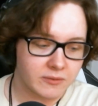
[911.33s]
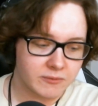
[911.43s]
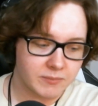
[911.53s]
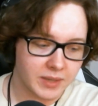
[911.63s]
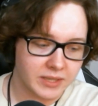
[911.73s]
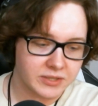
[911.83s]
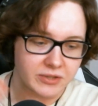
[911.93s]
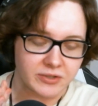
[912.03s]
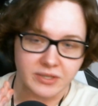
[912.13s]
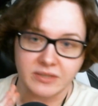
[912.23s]
my
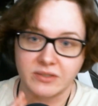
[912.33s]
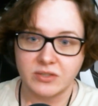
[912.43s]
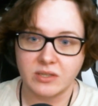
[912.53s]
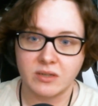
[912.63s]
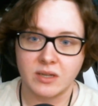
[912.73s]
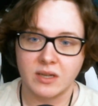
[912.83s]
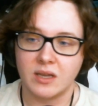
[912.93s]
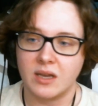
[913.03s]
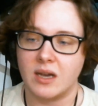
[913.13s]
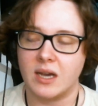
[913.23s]
gender transition,
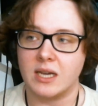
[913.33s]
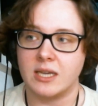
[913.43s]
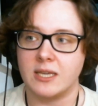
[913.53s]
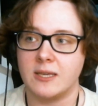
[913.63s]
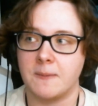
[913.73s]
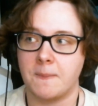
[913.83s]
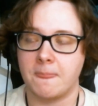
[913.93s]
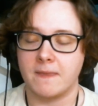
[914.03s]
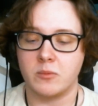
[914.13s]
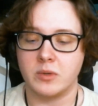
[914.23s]
I
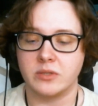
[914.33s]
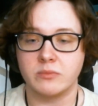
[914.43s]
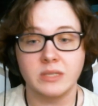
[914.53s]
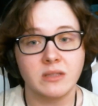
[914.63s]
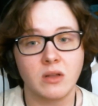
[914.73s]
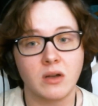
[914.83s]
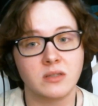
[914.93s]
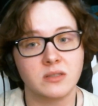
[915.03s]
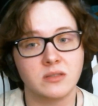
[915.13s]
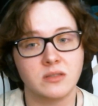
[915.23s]
was really
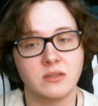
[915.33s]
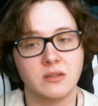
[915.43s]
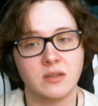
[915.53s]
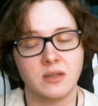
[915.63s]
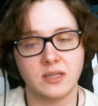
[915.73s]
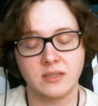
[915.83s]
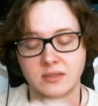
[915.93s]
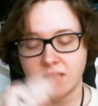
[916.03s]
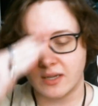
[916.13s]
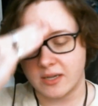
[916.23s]
lost, and
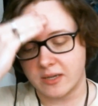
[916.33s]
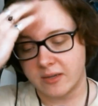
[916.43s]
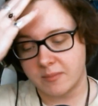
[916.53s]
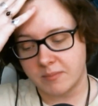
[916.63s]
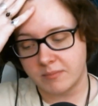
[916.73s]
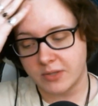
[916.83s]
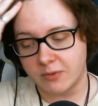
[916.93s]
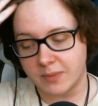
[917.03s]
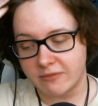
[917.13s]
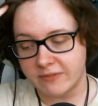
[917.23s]

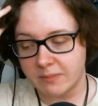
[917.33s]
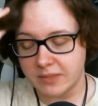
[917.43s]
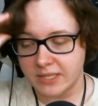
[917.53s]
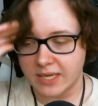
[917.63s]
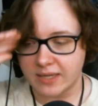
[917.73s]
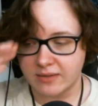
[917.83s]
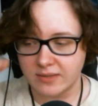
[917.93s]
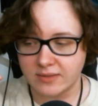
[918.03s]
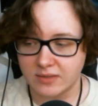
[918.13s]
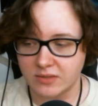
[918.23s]
my family had
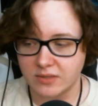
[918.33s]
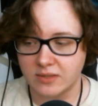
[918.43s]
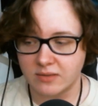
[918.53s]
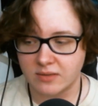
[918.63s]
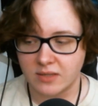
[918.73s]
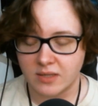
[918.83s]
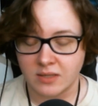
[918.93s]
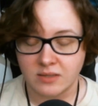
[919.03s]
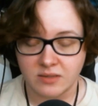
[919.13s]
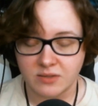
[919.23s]
essentially
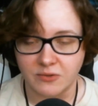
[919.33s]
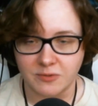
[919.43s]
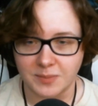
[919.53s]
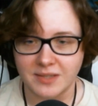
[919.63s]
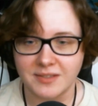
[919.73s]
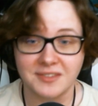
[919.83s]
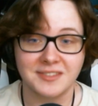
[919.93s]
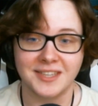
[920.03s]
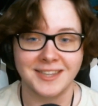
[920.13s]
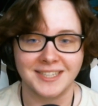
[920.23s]
disowned me. They'll
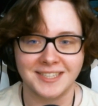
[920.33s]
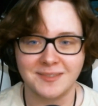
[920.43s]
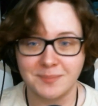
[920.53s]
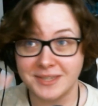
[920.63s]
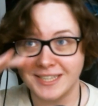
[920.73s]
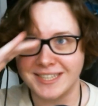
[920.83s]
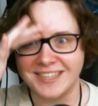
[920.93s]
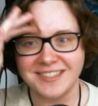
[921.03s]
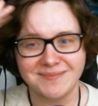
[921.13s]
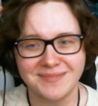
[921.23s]
say they didn't, but they
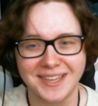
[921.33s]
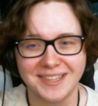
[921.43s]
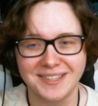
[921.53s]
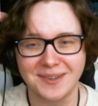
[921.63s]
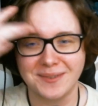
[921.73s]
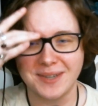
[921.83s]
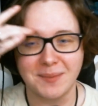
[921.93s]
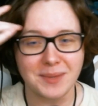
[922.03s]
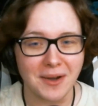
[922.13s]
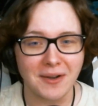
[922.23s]
did. They cut
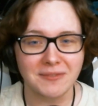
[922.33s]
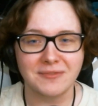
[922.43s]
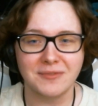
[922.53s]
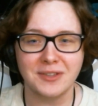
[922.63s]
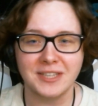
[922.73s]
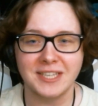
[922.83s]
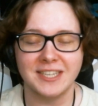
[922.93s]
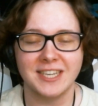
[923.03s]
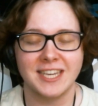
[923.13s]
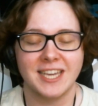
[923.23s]
me off fully,
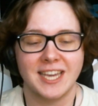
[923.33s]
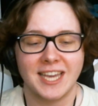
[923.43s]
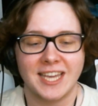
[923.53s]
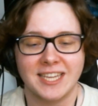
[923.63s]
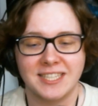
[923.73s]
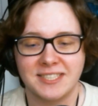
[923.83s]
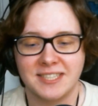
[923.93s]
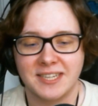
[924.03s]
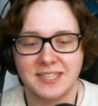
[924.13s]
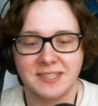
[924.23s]
and
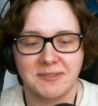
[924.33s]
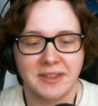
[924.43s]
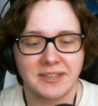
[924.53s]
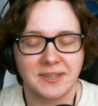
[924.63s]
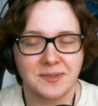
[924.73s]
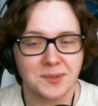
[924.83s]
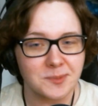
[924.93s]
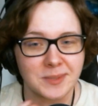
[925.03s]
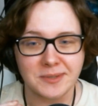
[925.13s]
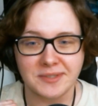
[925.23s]
they were like, don't
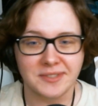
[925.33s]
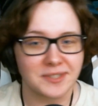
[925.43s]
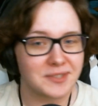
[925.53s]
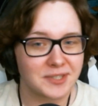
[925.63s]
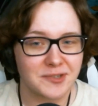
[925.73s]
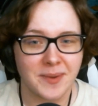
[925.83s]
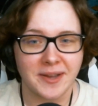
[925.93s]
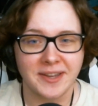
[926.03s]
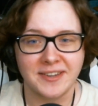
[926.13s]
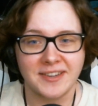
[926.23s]
speak to us until you change your
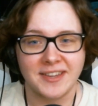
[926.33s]
mind.